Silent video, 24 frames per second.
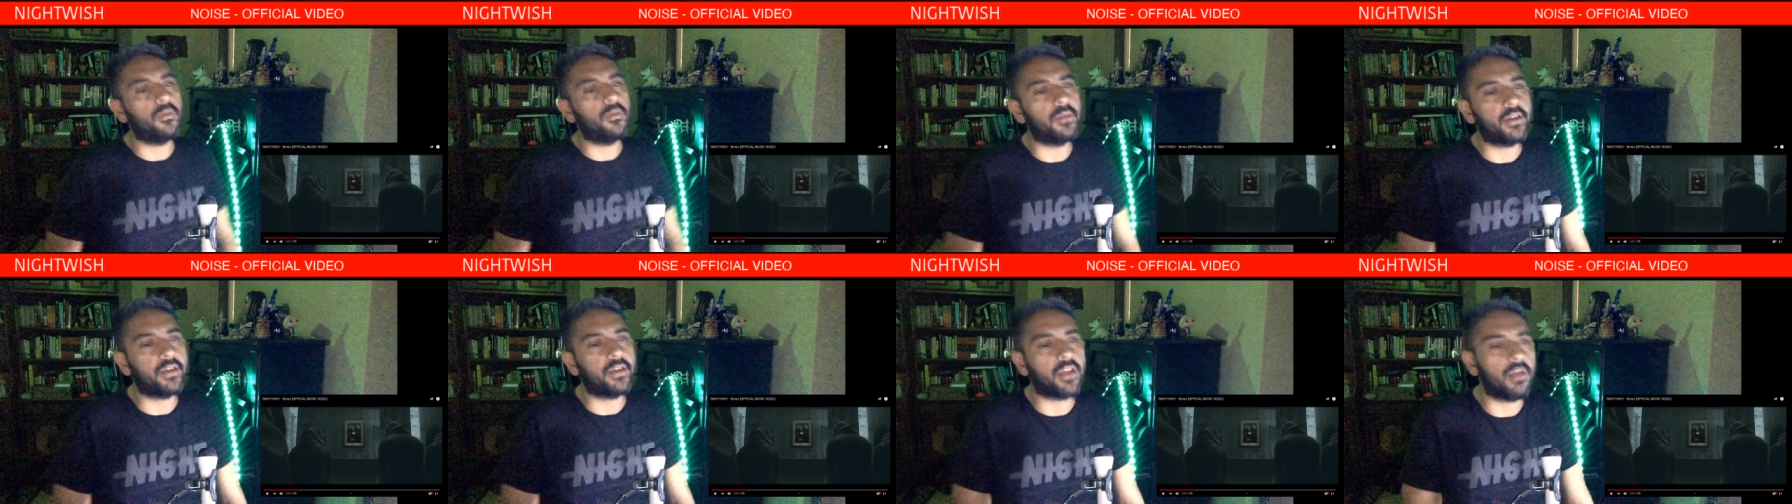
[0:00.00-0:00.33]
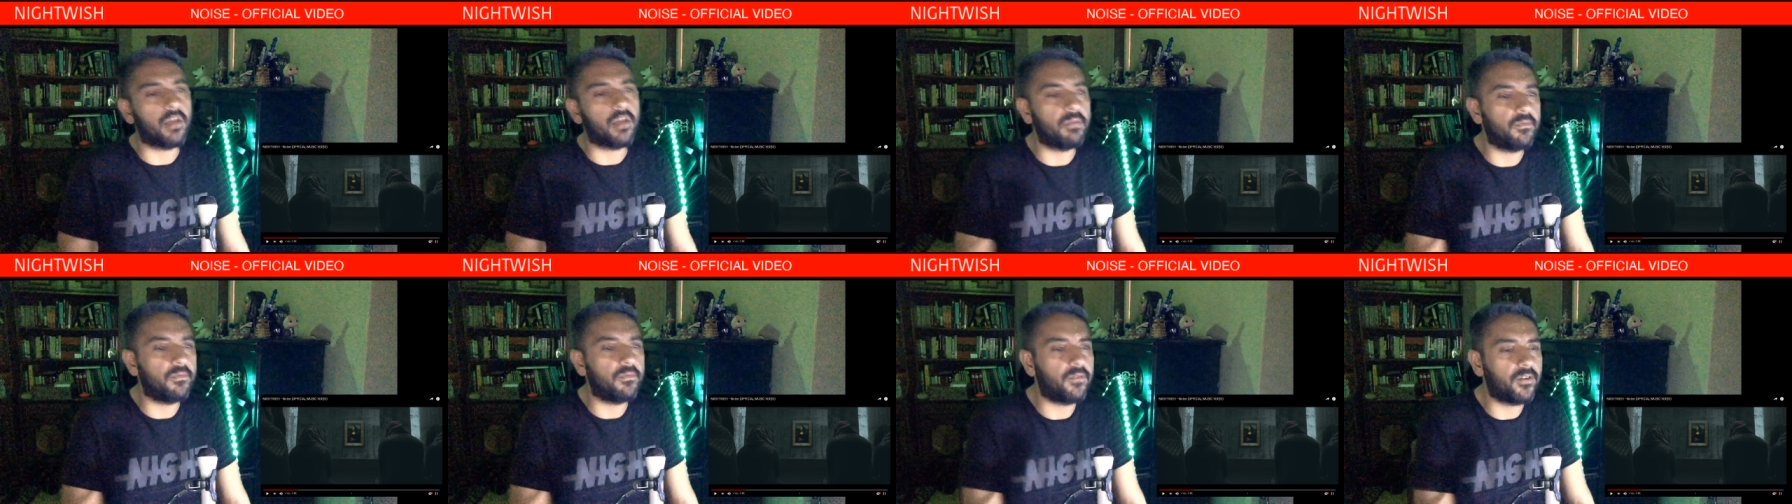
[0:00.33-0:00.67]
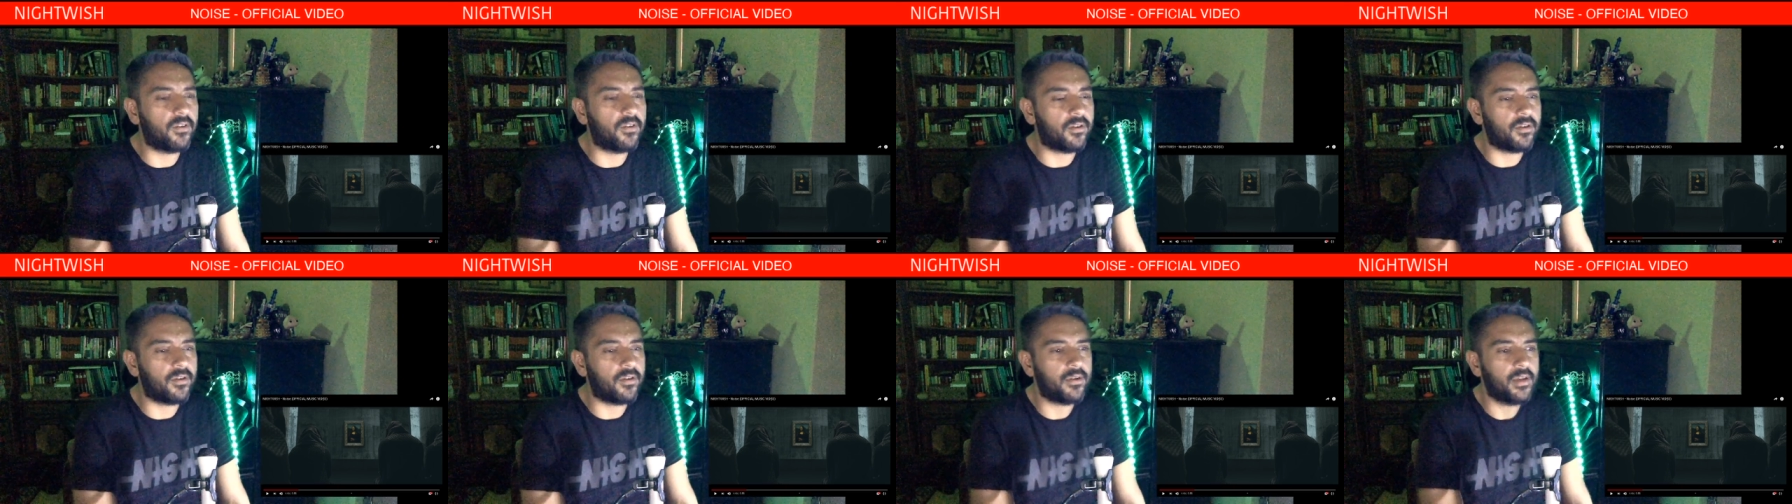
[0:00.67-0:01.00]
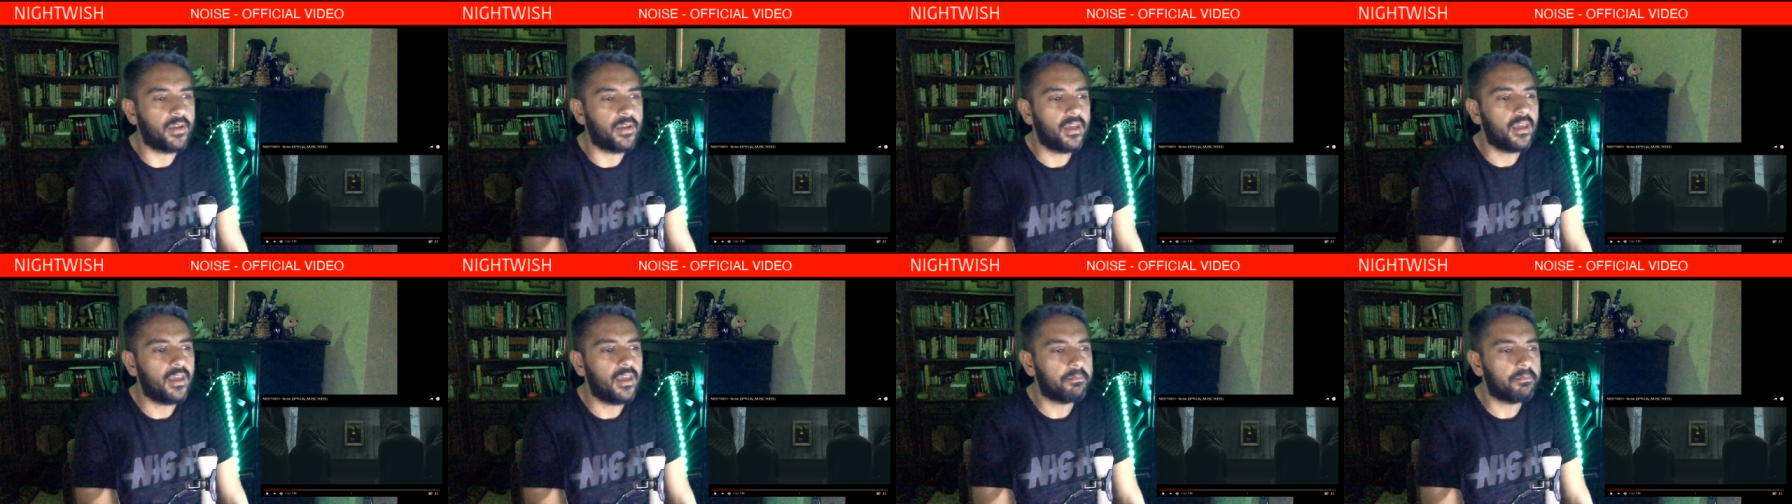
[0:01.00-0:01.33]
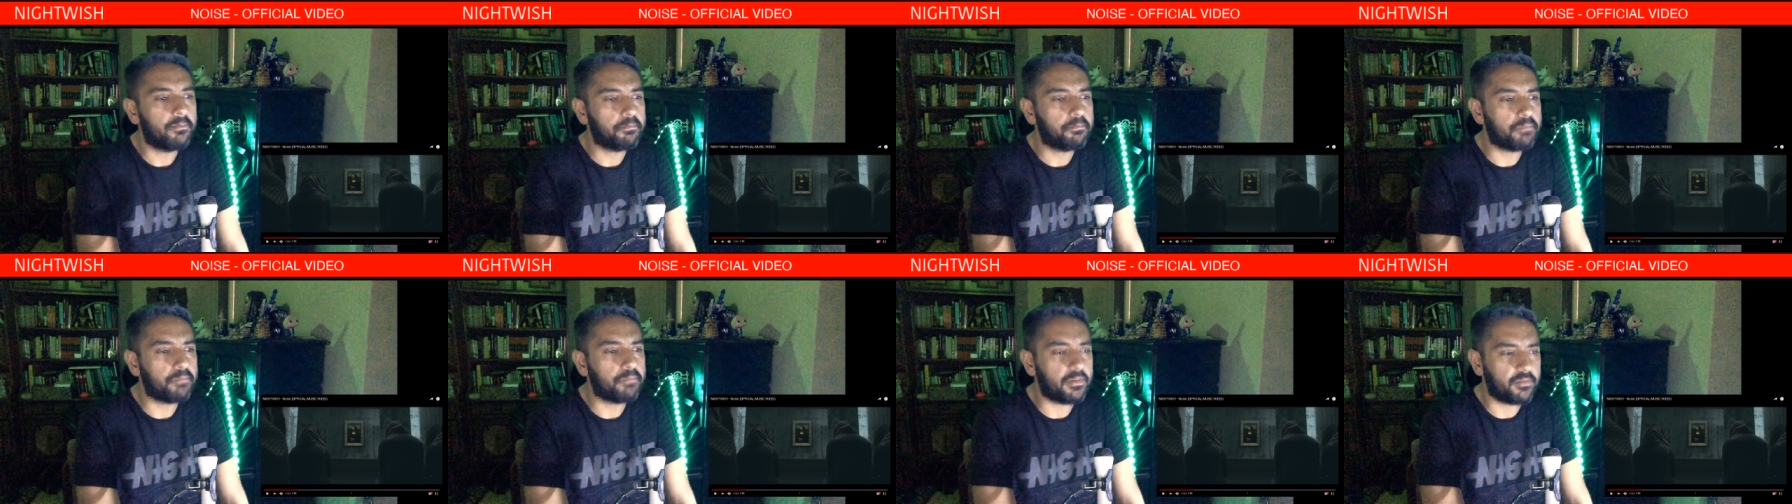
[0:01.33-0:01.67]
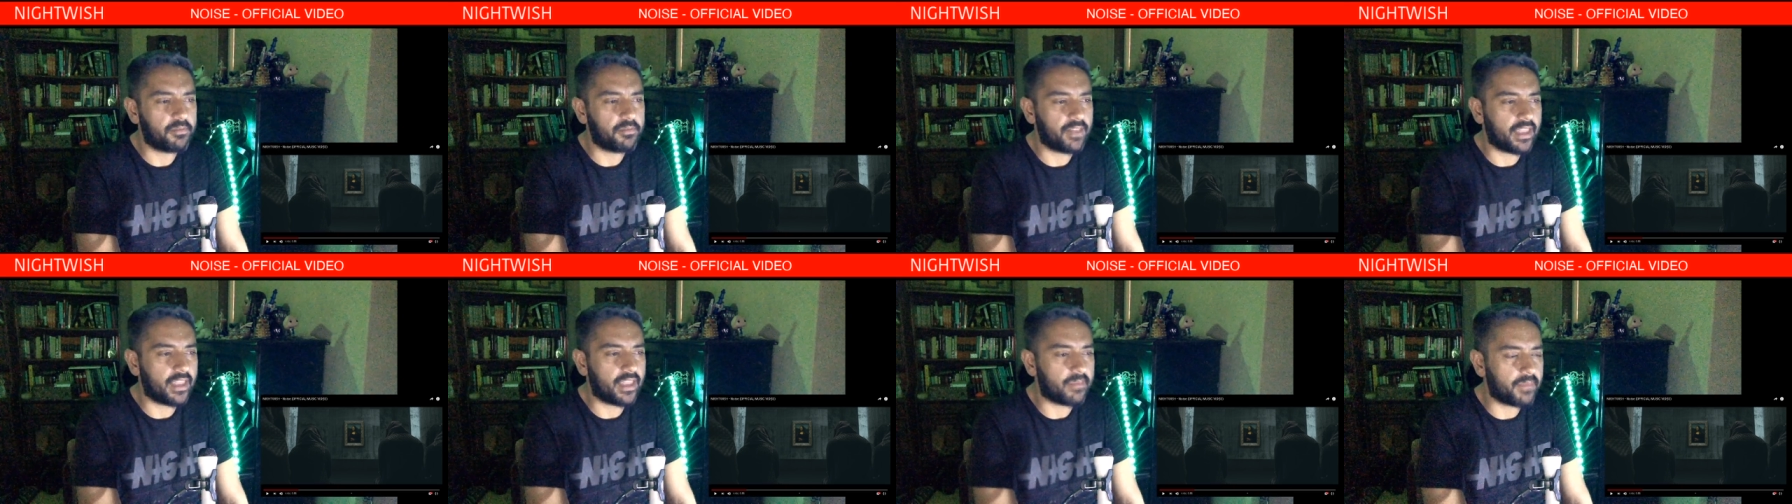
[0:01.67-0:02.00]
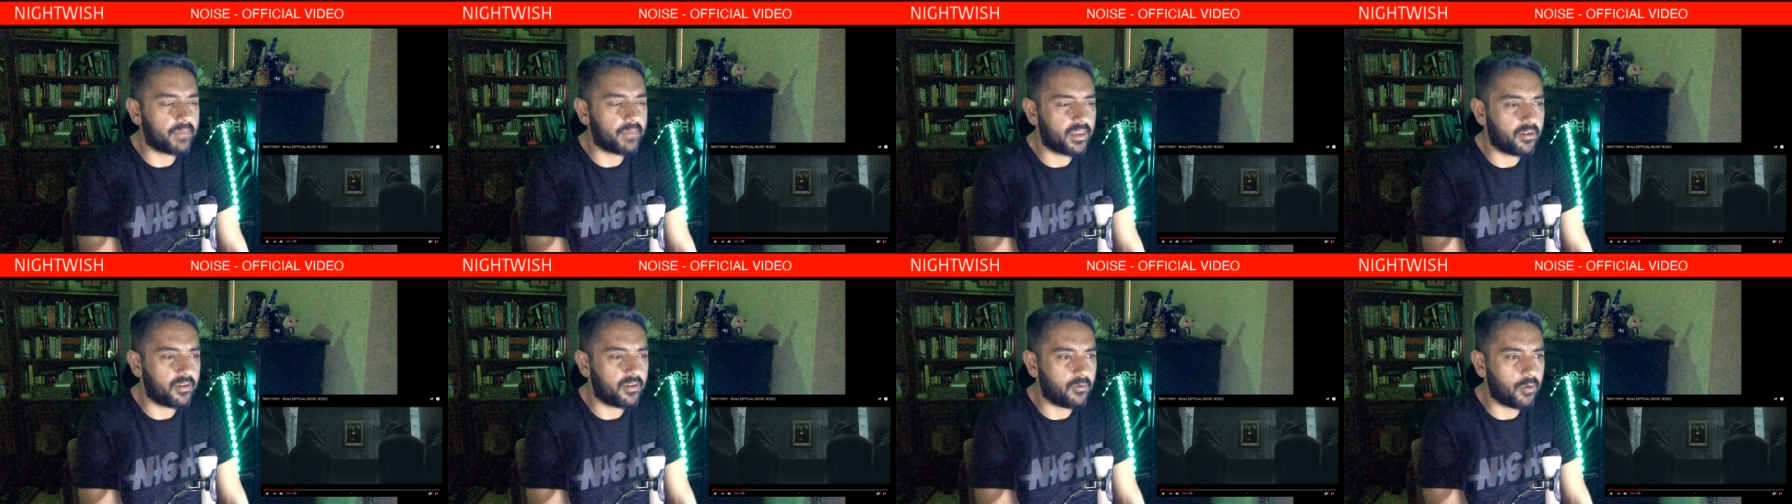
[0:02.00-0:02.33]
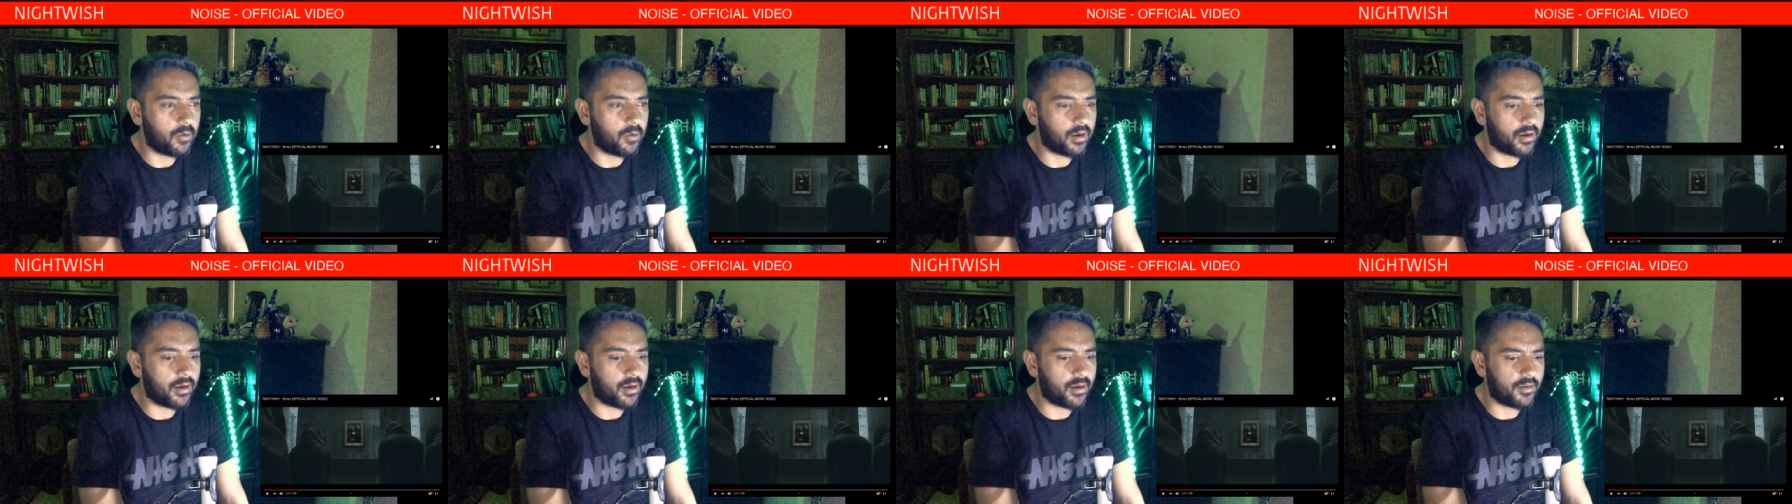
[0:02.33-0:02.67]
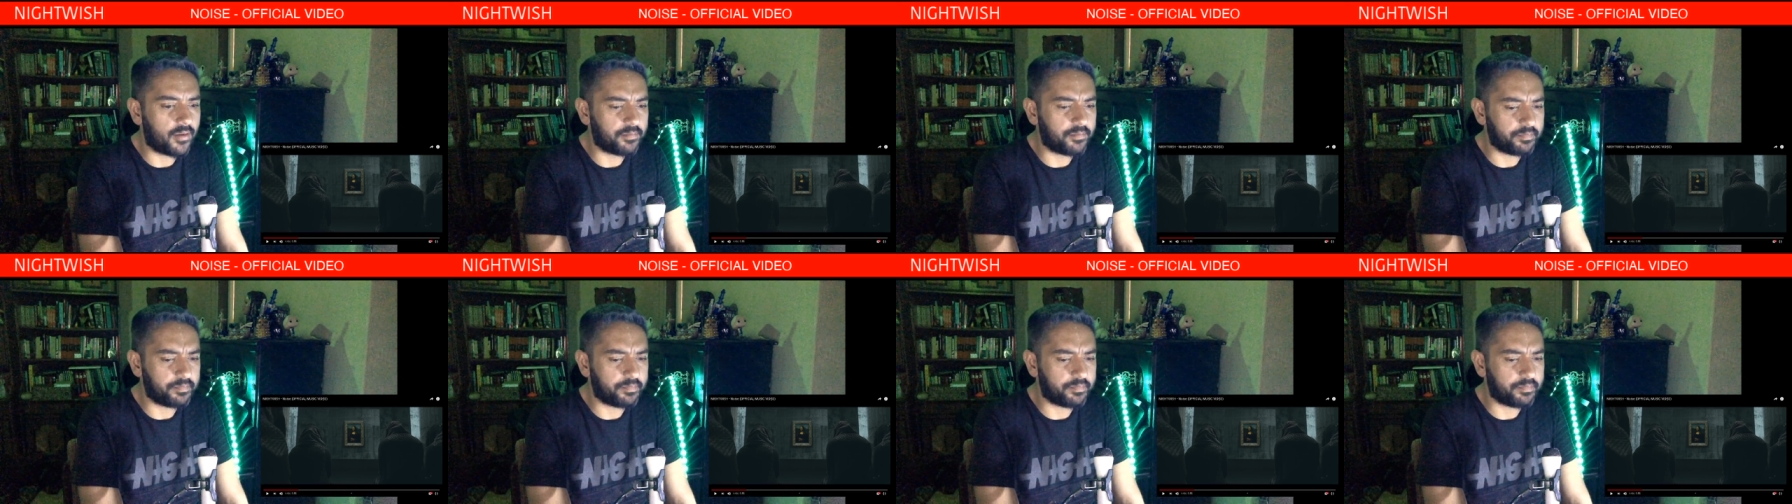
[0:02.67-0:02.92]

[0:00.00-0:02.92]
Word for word: very common for people like me who are